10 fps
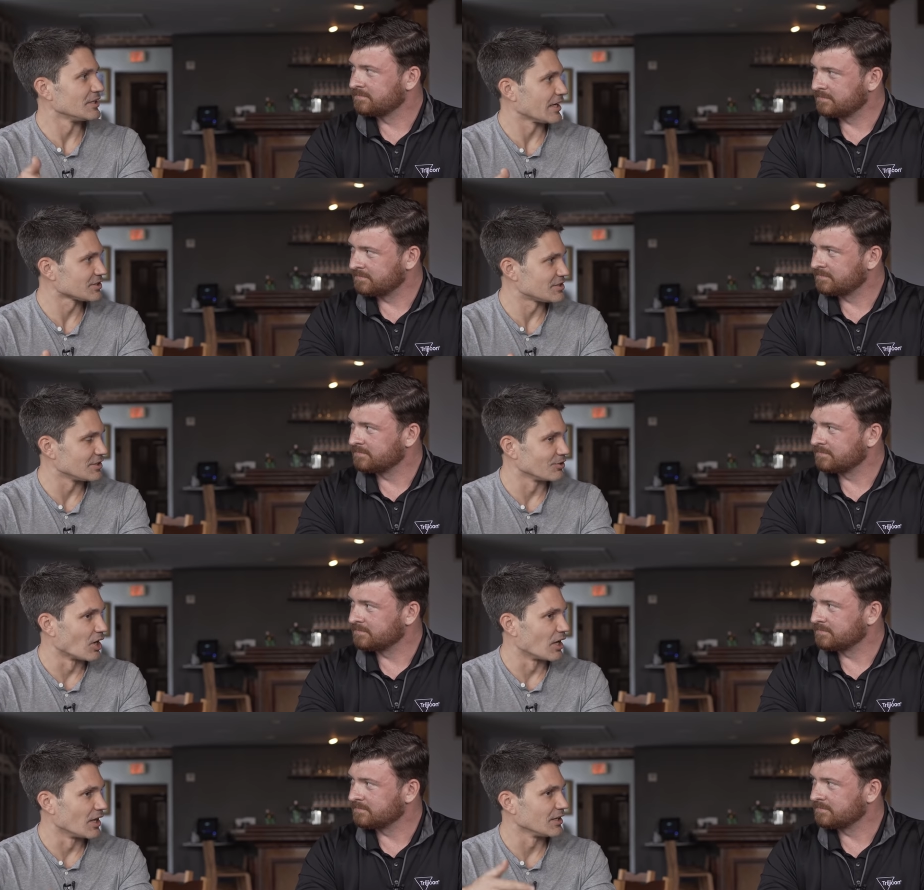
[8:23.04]
Speaker 1: the XD
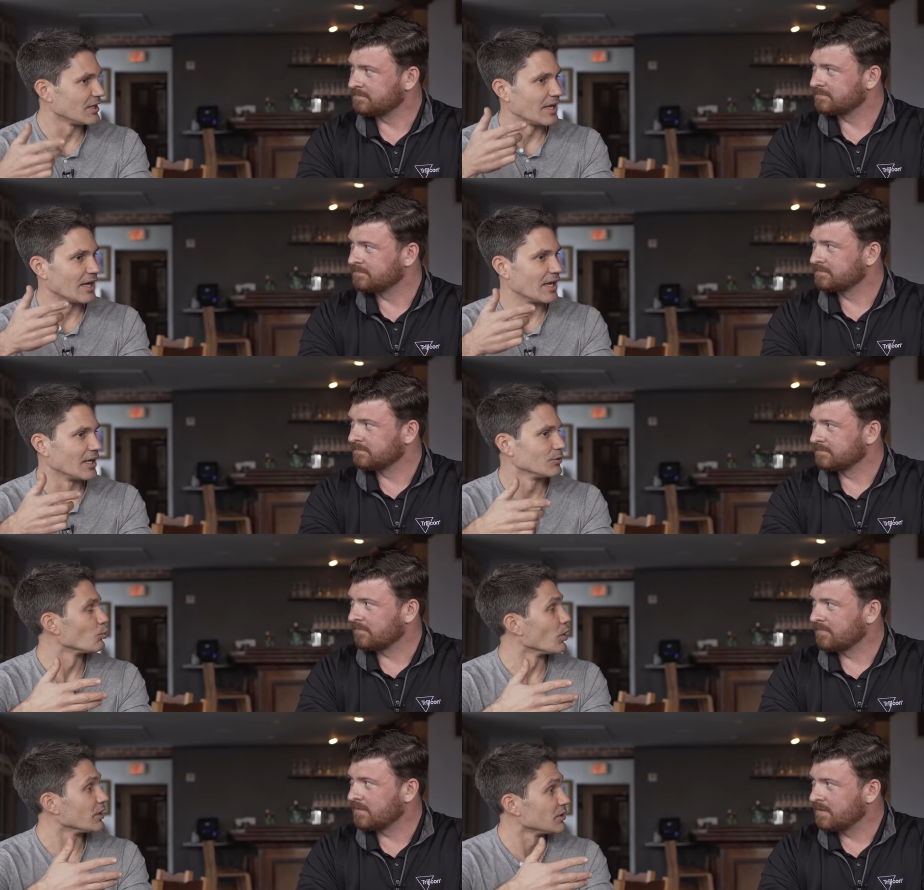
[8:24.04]
line,
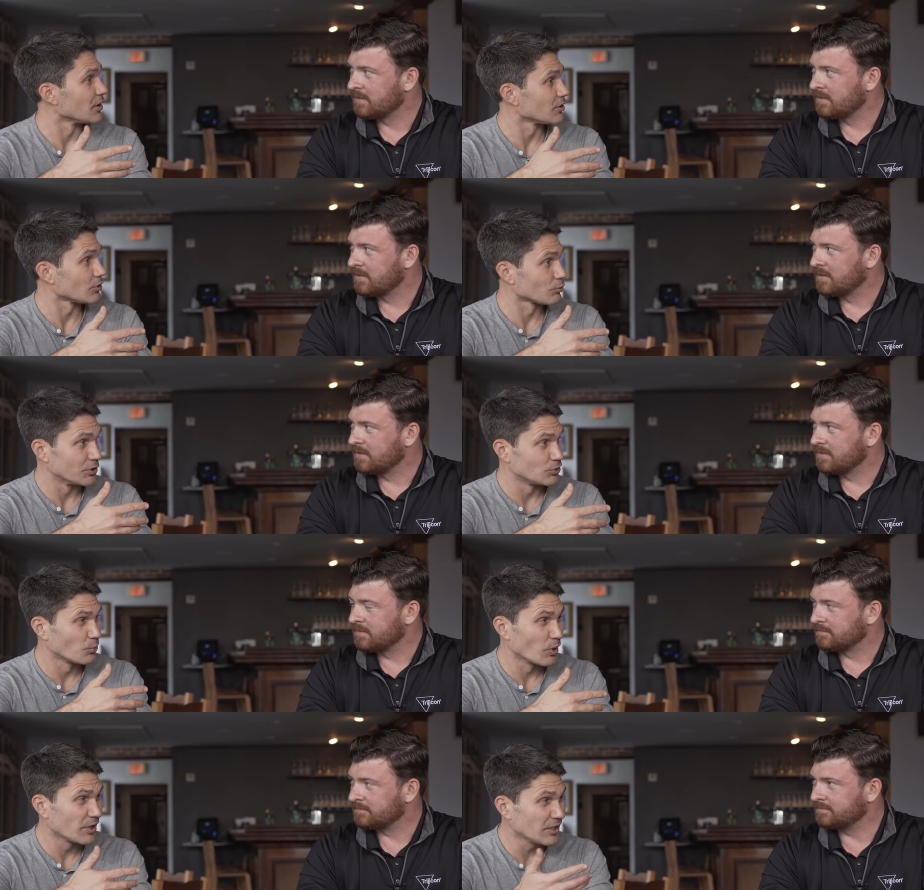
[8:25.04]
and what
Speaker 2: uh, the
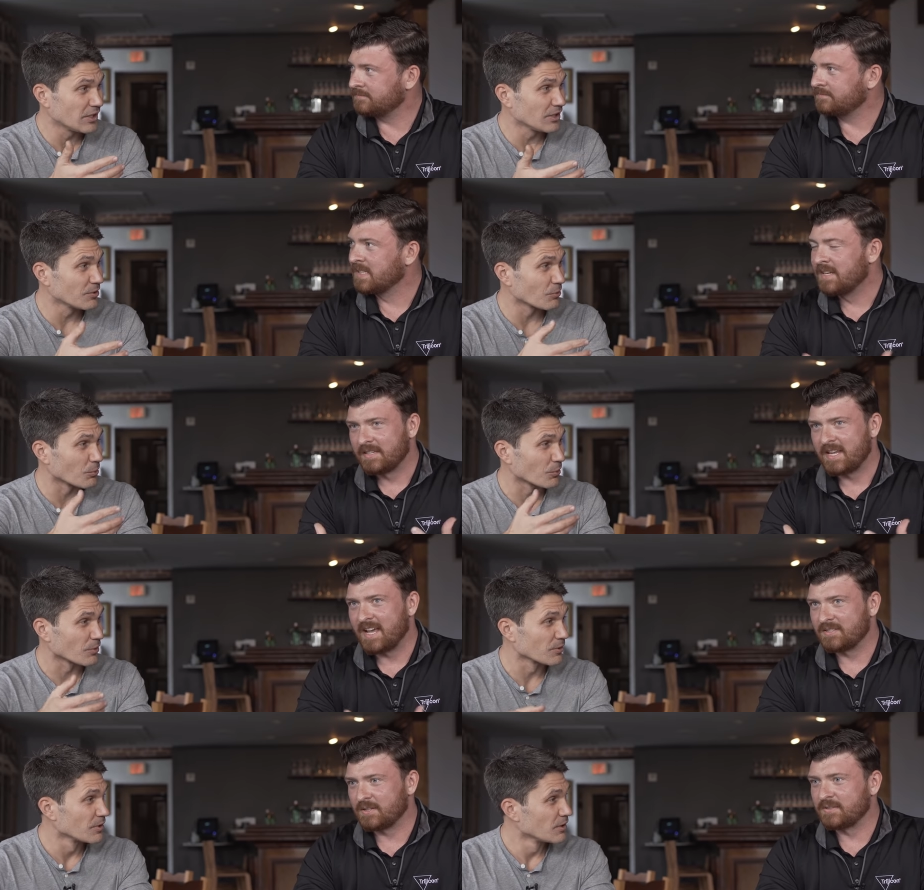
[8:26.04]
320? Or?
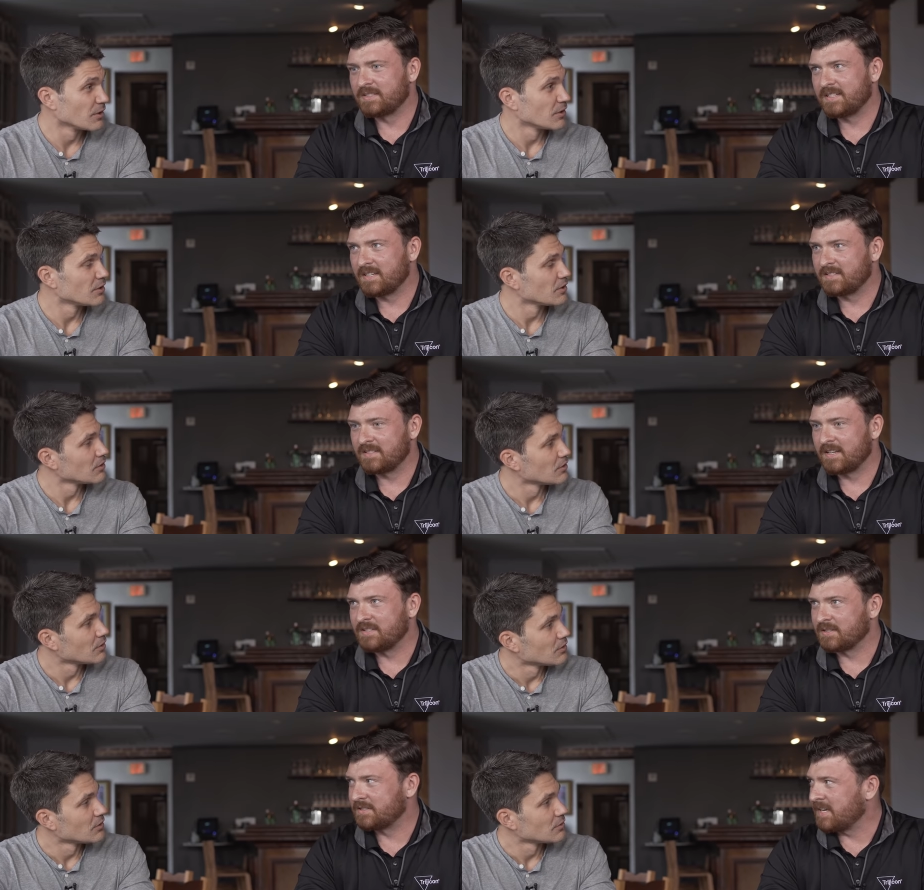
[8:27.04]
Yeah, so SIG
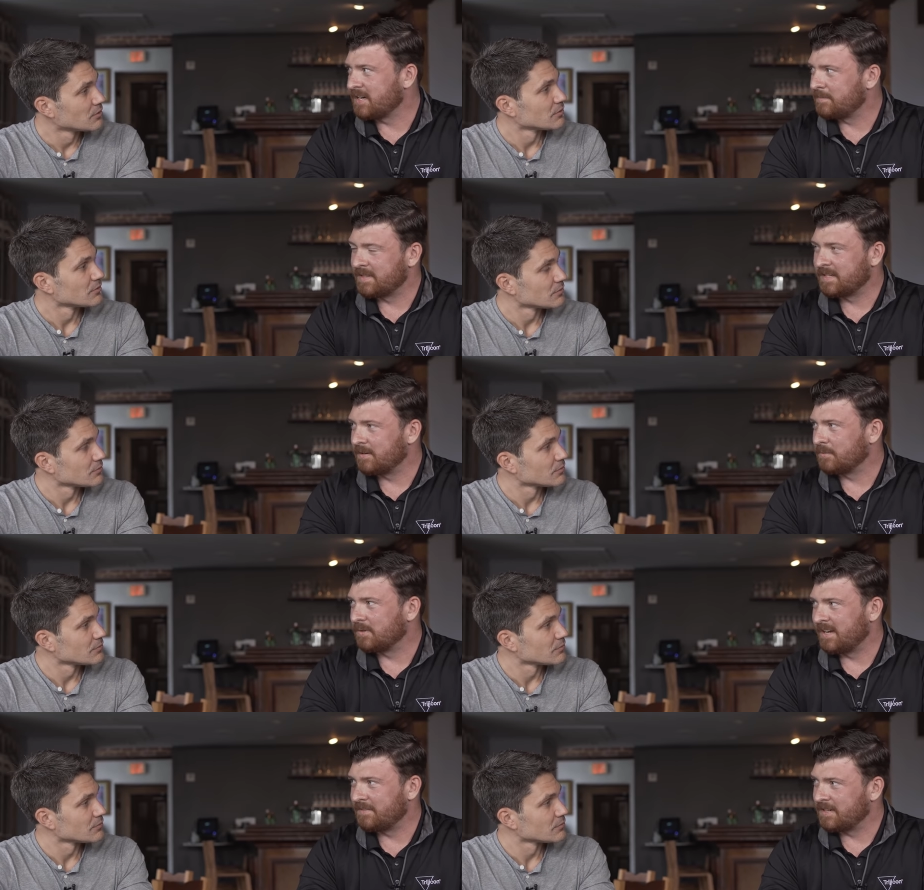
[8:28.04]
sights are set up in the
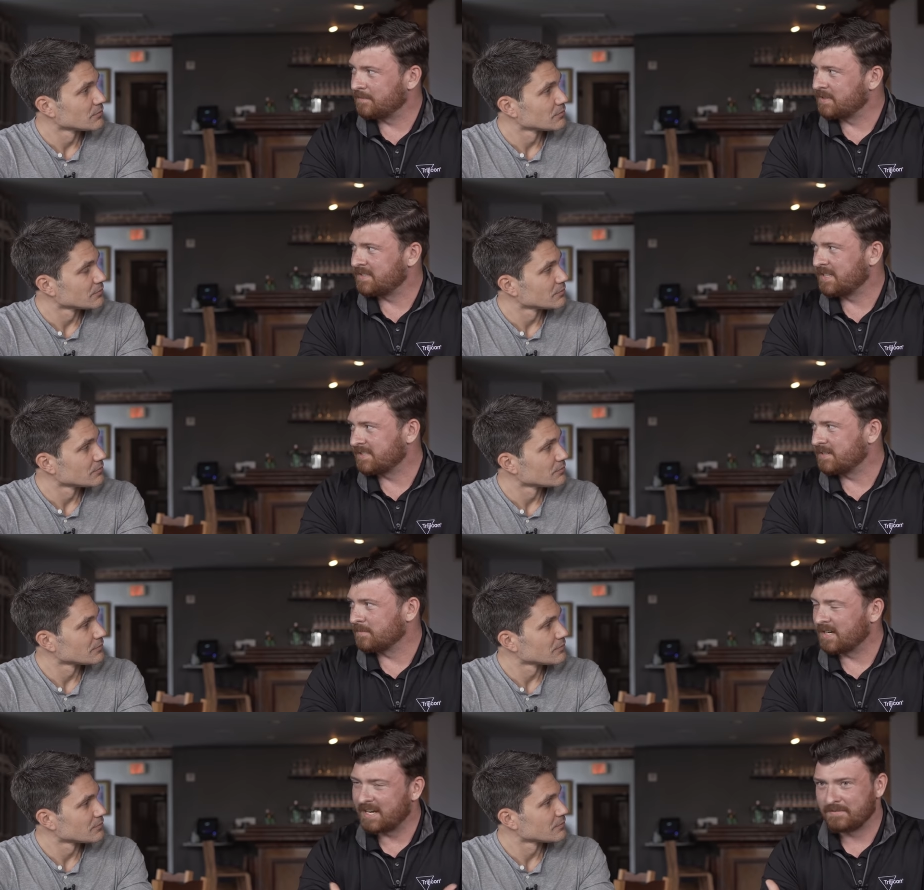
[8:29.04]
we'll have a number six,
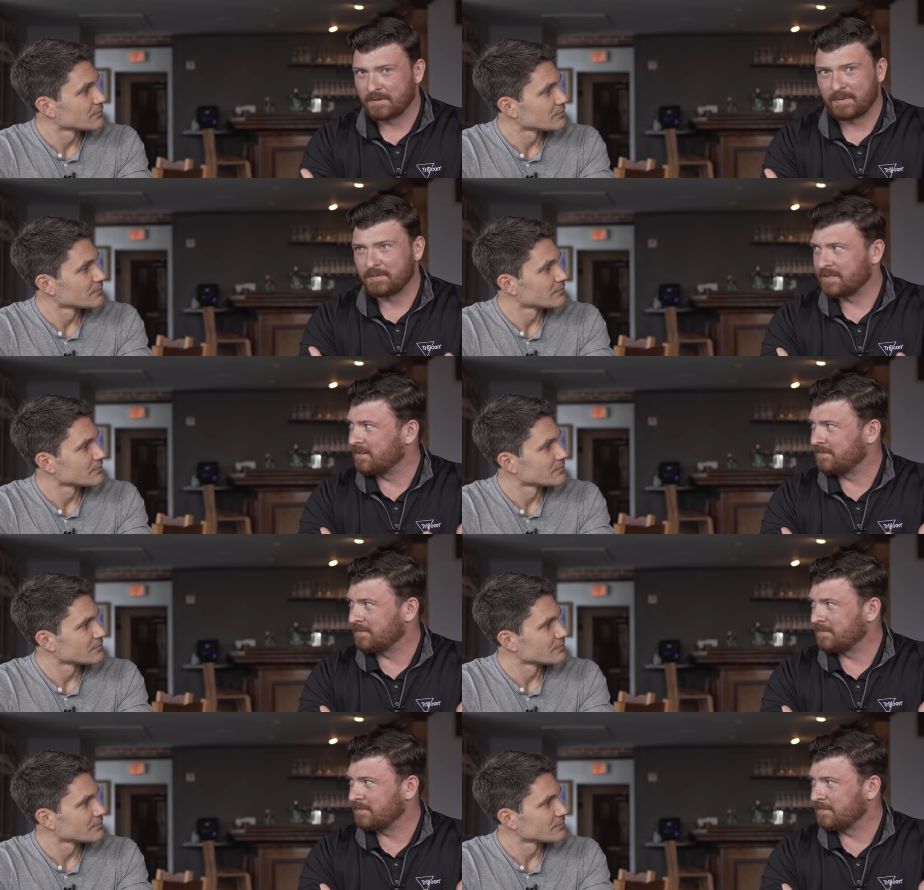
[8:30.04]
number eight for people that are